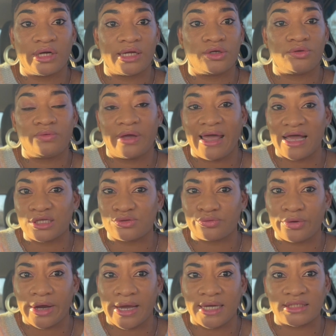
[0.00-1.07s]
they do
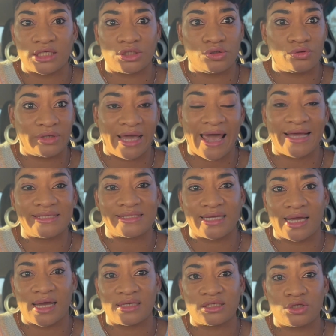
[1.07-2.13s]
x-rays, they do CAT
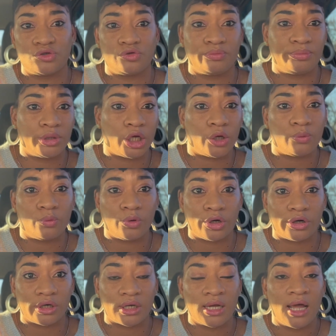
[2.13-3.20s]
scans, they do blood
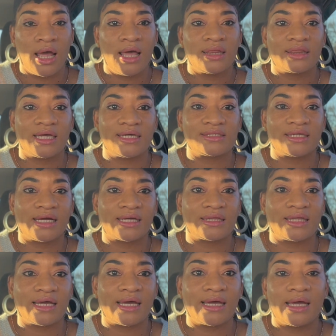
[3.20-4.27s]
work, things like
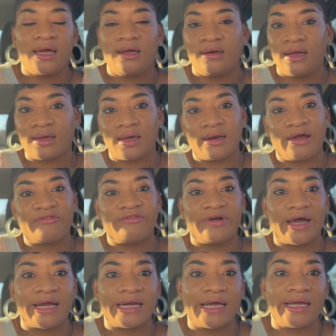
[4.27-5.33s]
that. They cannot
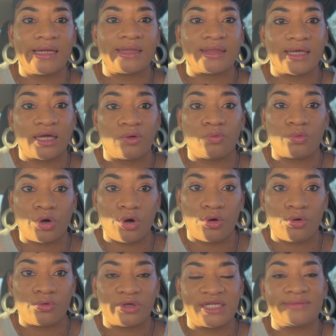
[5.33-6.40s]
find anything
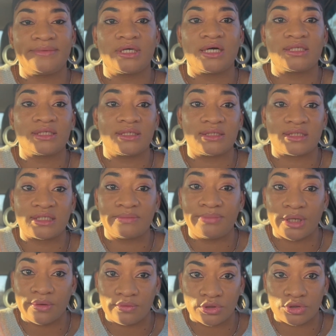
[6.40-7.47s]
wrong. That's because it is
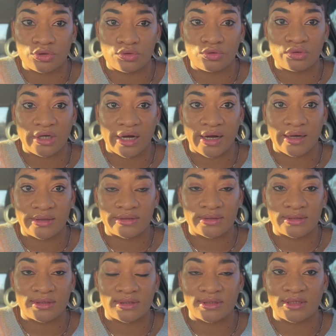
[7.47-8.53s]
spiritual, you
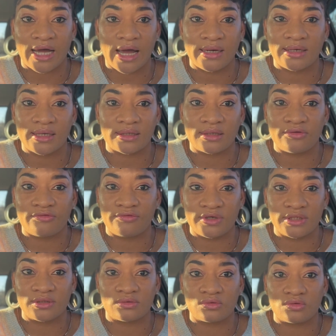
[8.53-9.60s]
guys. It's not nothing
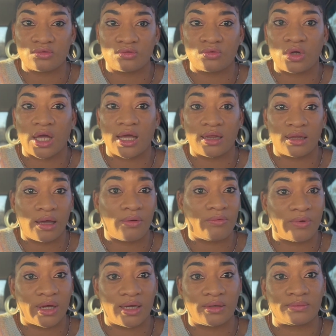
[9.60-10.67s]
physical in that
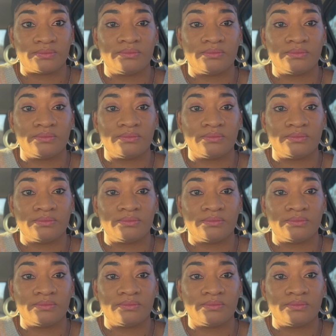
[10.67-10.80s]
way.